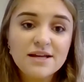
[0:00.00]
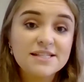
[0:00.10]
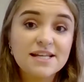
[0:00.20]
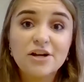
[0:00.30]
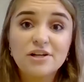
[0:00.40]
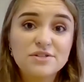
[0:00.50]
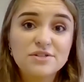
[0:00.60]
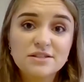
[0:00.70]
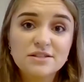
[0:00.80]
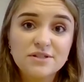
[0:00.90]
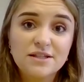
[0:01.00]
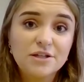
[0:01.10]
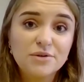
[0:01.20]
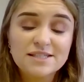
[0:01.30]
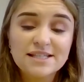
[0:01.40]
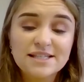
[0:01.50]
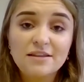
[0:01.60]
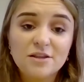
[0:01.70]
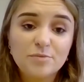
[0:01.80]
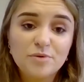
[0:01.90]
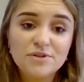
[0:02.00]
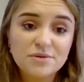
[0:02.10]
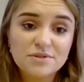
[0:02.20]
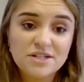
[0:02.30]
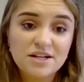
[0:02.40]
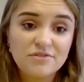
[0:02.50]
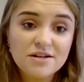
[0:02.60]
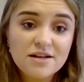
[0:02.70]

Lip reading: say, you're using the Lewis and the bus or whatever.